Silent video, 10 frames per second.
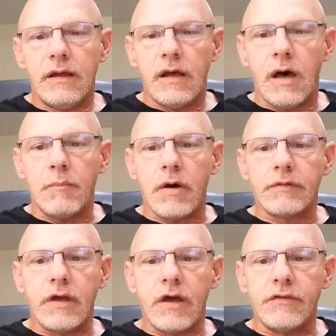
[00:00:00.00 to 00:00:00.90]
Among
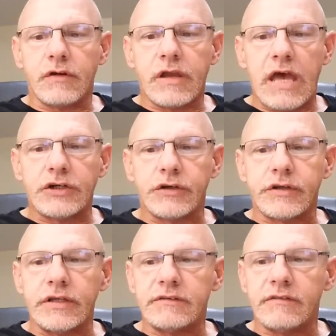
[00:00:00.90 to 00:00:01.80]
the other
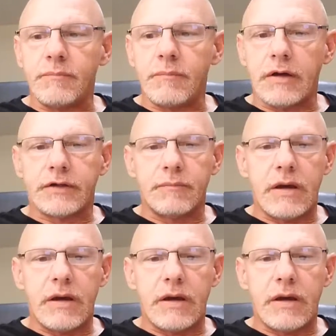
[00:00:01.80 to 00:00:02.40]
casualties of the Boston